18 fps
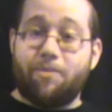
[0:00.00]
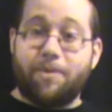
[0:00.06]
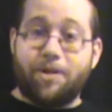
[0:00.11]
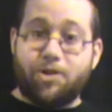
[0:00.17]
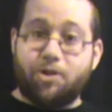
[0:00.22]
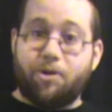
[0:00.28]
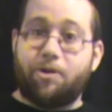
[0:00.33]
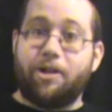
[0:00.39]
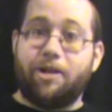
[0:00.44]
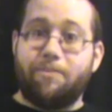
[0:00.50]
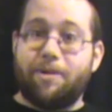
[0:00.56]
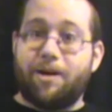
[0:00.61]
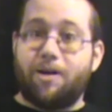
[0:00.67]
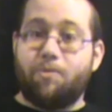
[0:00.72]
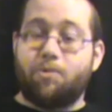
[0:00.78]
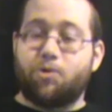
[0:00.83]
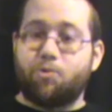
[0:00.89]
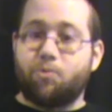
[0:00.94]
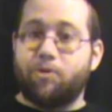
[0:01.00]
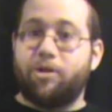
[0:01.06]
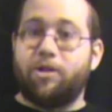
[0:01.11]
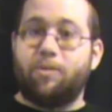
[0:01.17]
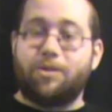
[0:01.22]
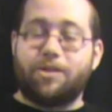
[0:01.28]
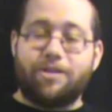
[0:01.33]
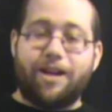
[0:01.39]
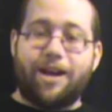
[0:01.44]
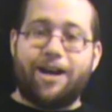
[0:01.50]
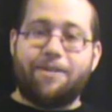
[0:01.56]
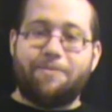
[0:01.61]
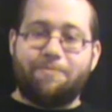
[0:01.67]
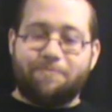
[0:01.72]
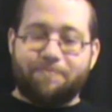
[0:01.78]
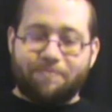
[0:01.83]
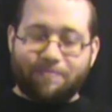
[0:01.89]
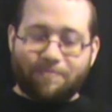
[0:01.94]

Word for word: What am I joking about? What's real? What's not?